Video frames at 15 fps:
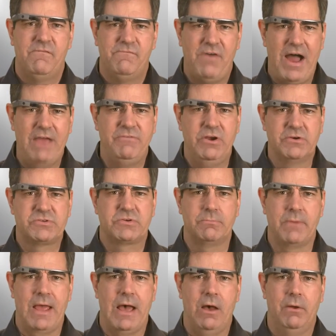Five years from
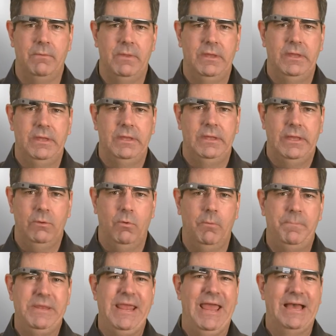now, it will
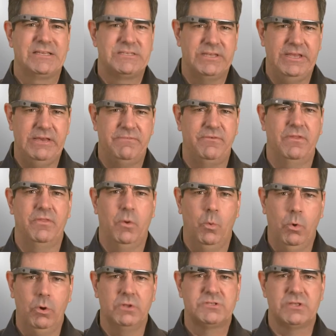be as if the
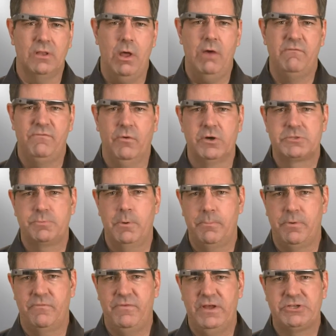world's law enforcement
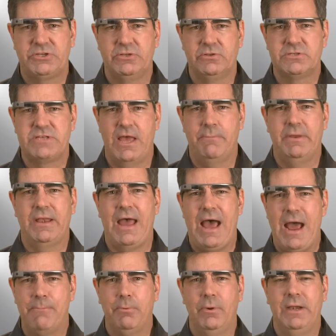professionals have been
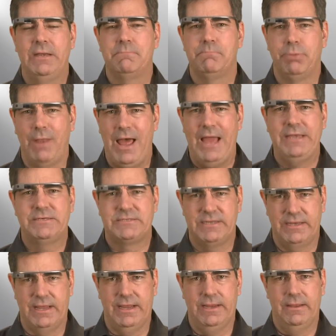operating blind
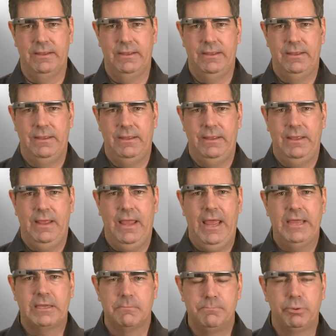today,
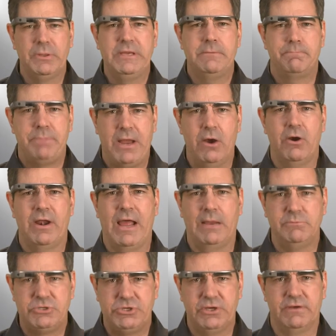a complete
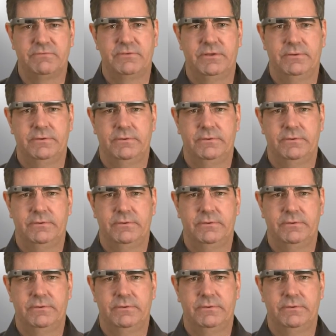paradigm shift.